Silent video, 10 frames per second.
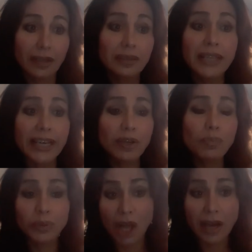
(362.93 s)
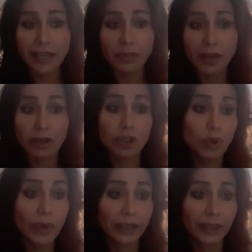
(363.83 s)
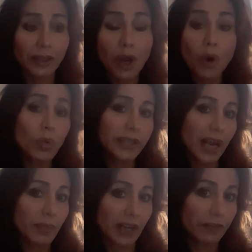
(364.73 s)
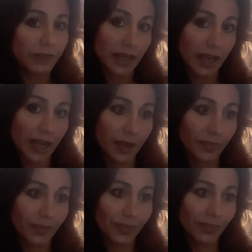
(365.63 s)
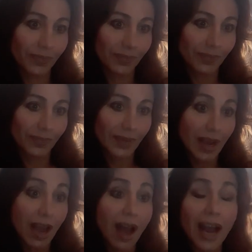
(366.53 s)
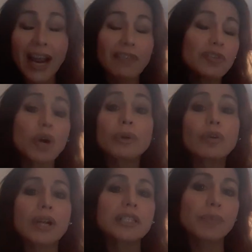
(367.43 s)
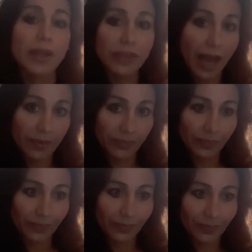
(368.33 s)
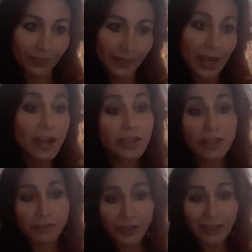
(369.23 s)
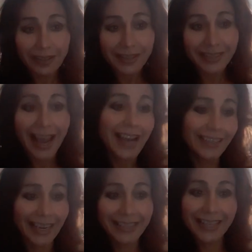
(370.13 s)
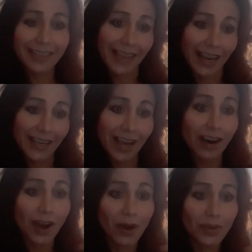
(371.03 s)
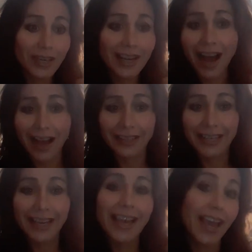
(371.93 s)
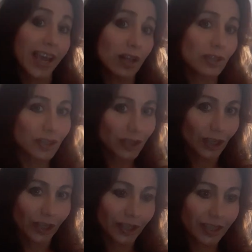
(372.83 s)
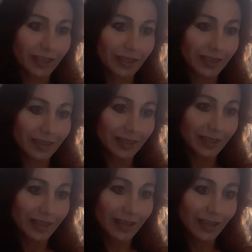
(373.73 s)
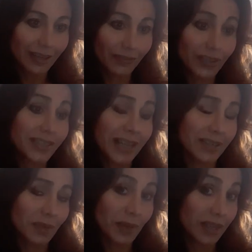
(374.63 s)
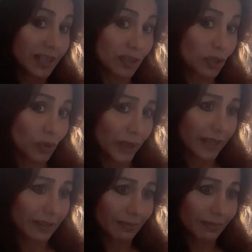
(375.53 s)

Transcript: later blocking me on Twitter when I made fun of him. I have no regrets about that. So first, I'd like to thank our own Kalia Hale Stern for sending me this tweet,